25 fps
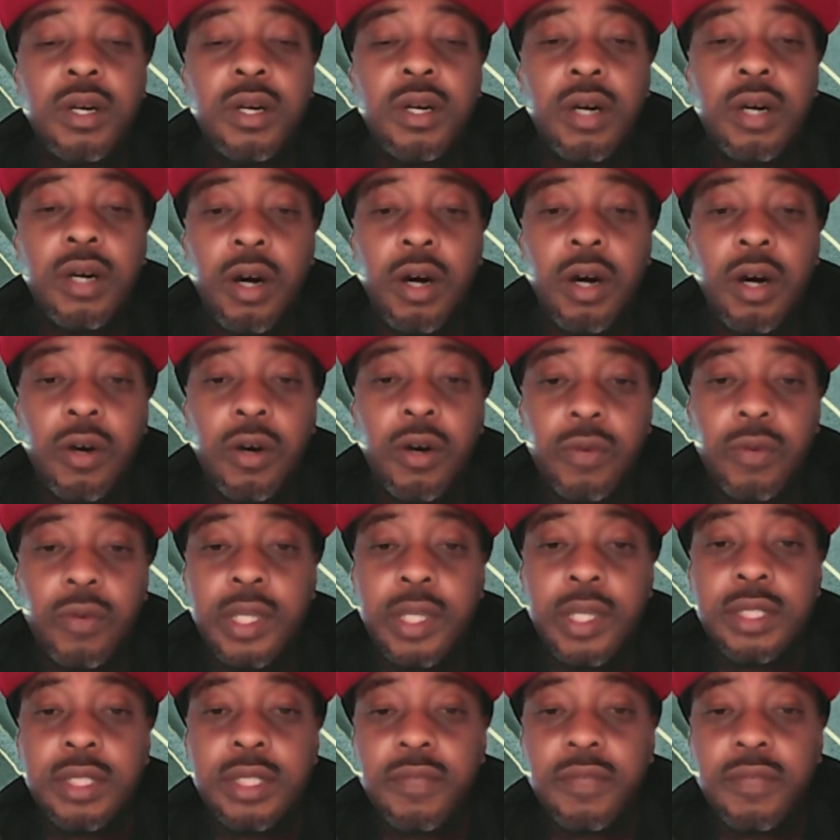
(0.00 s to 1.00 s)

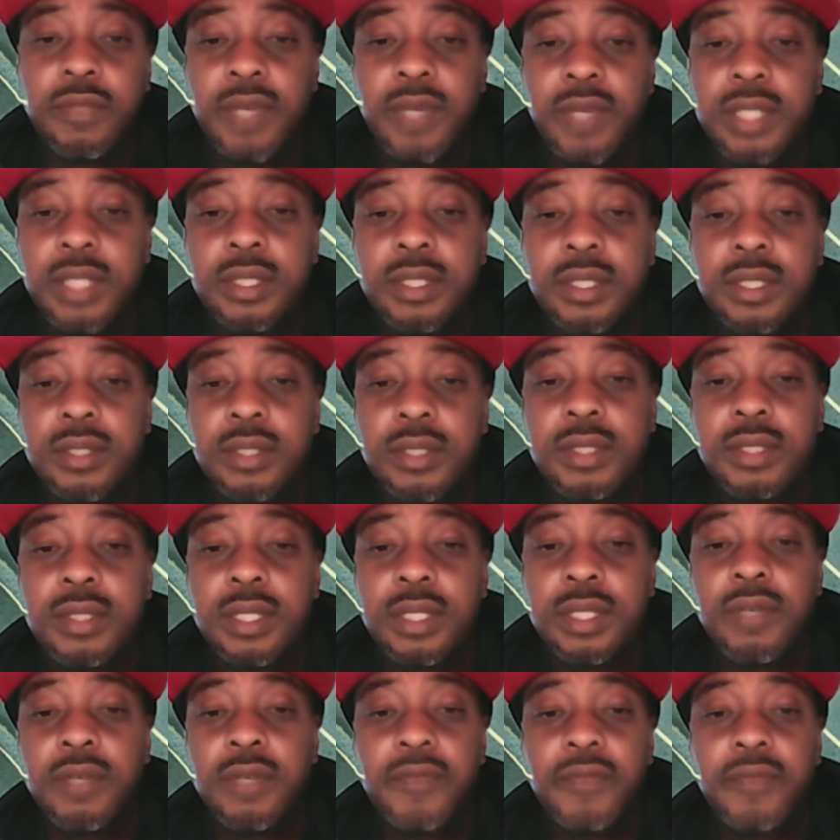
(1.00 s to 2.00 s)
Always invest in
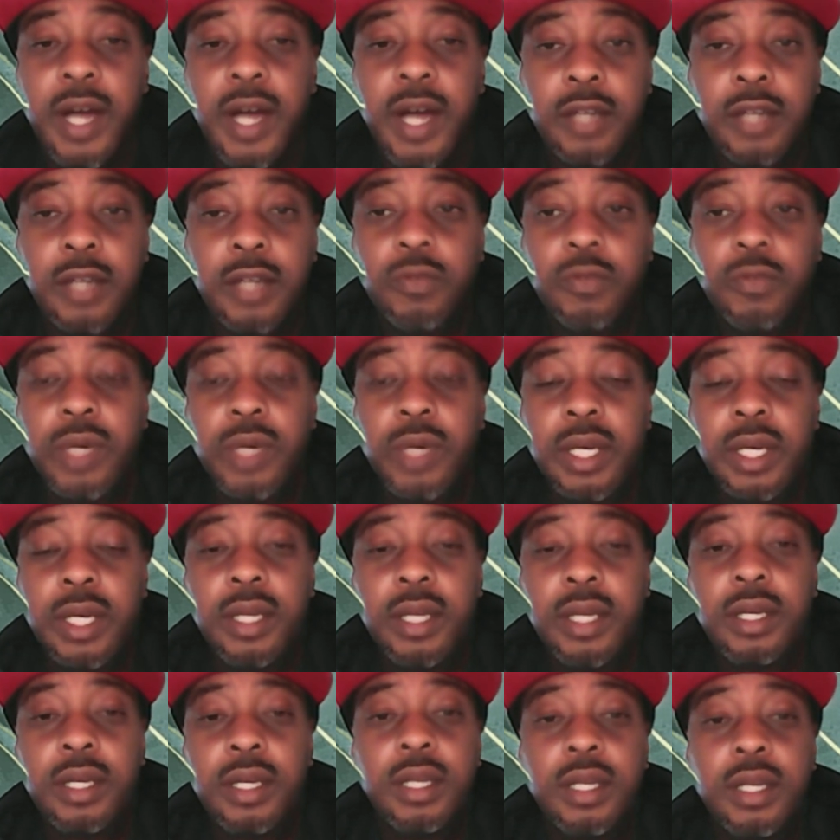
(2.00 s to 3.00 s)
yourself. Find a
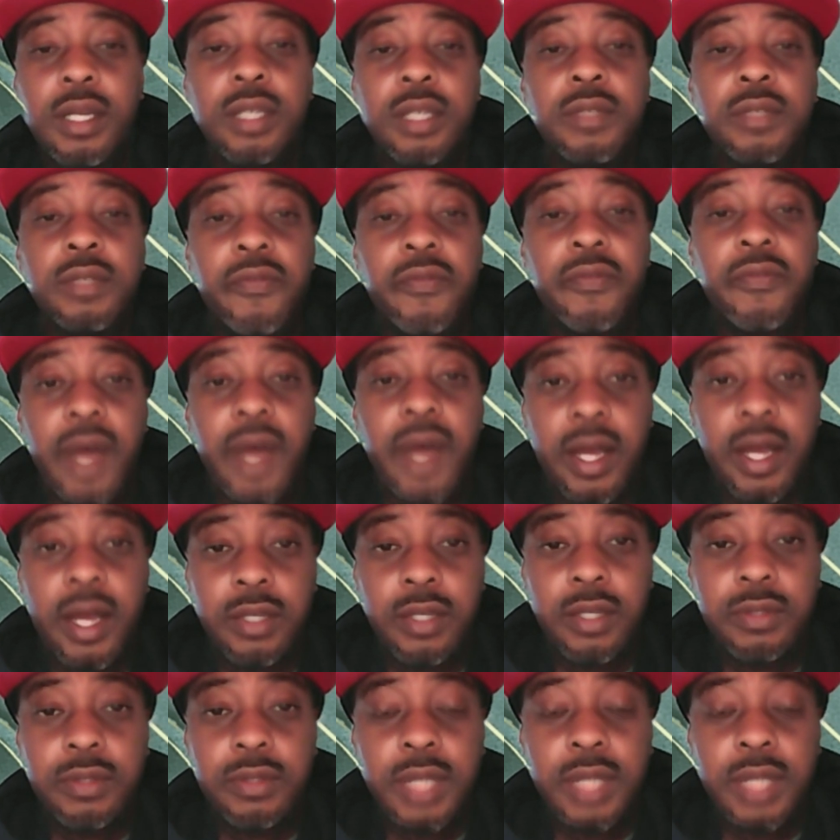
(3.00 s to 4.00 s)
way to find
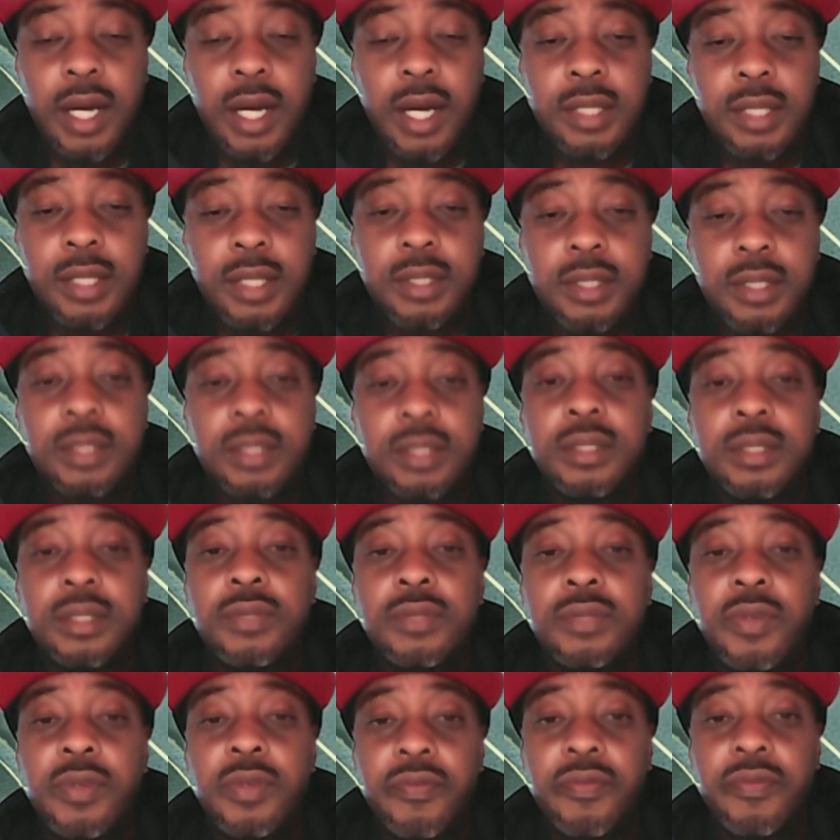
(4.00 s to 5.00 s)
those dollars
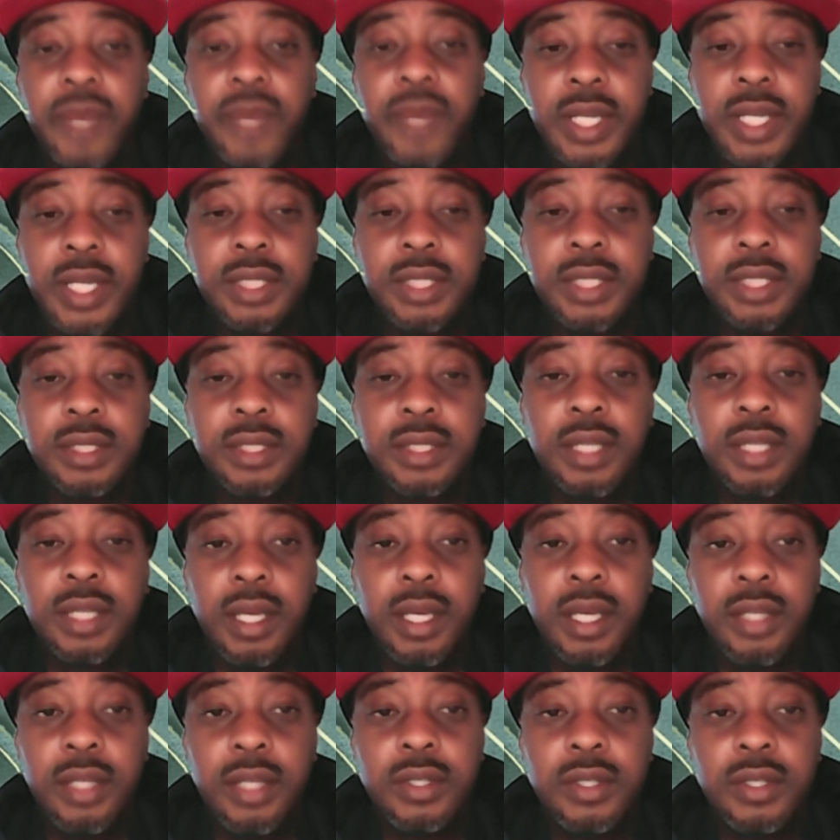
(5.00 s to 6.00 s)
to invest
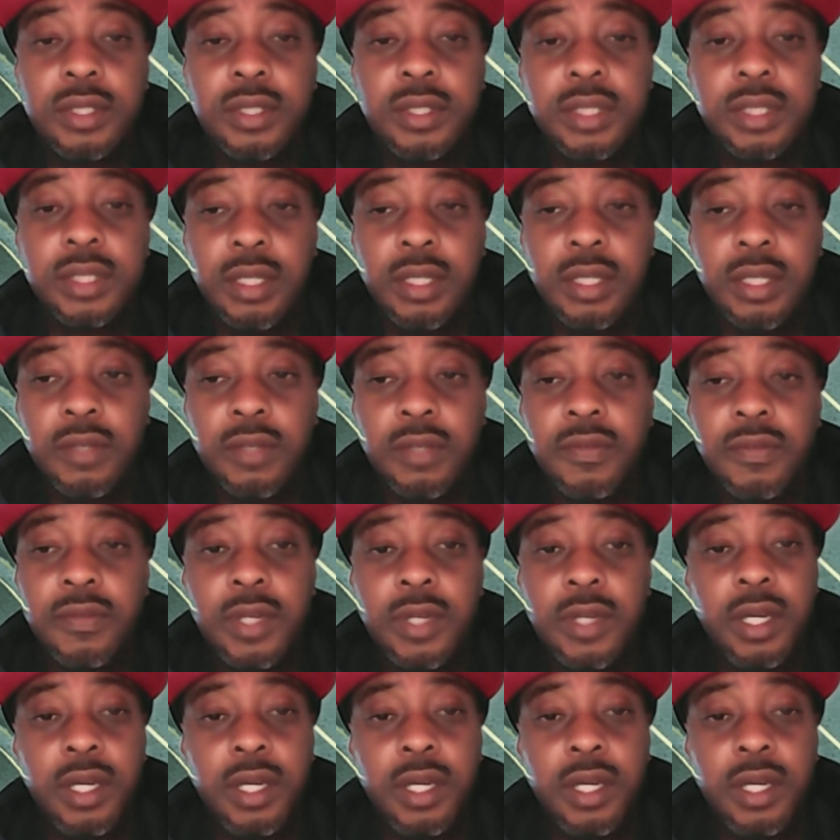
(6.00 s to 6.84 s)
in yourself.